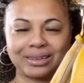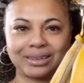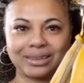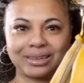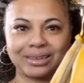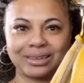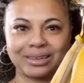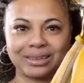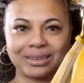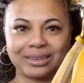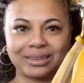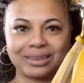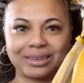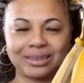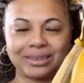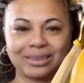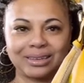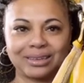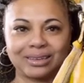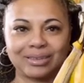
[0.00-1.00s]

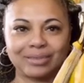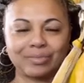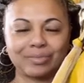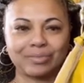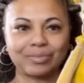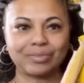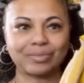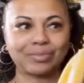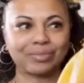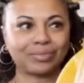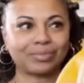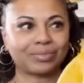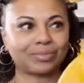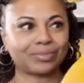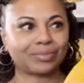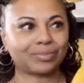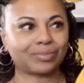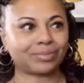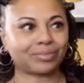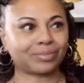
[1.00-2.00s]

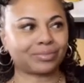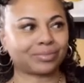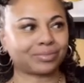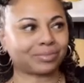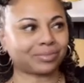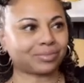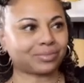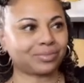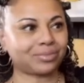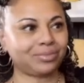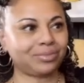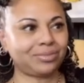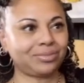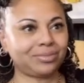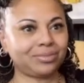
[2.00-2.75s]
Nobody speaks.